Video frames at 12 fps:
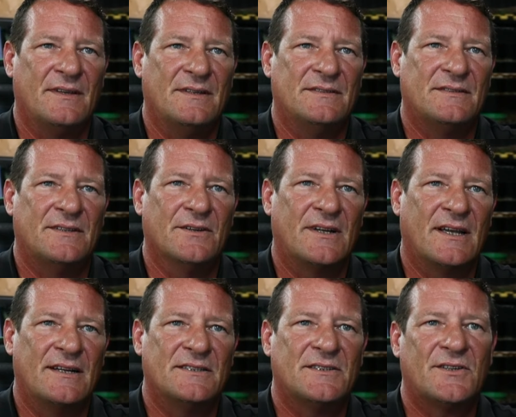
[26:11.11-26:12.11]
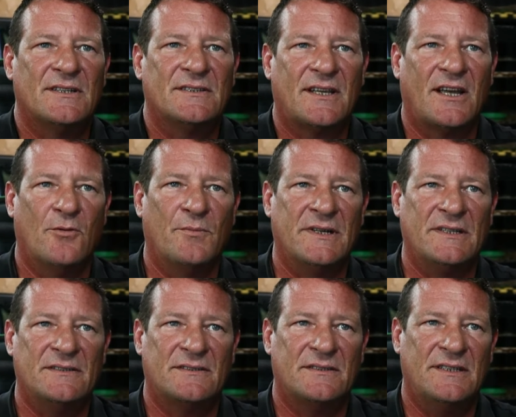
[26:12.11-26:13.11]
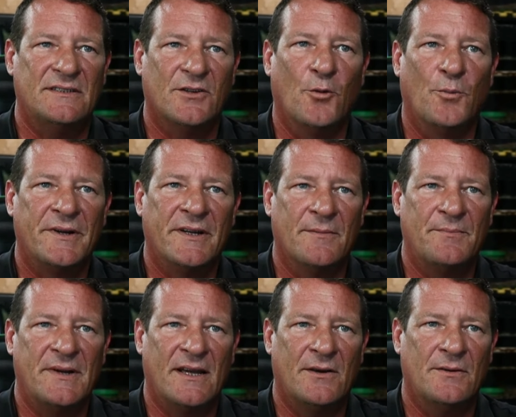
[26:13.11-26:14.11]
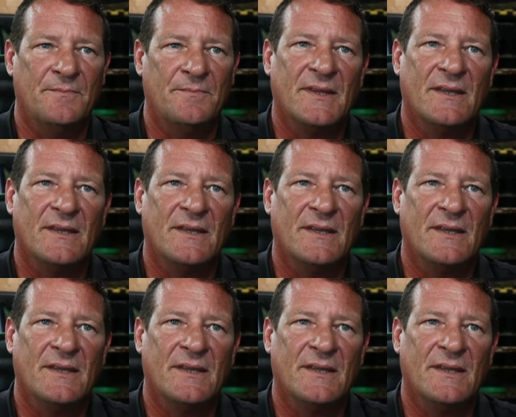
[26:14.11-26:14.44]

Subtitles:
He's still kind of stressed out, but he's opened up now.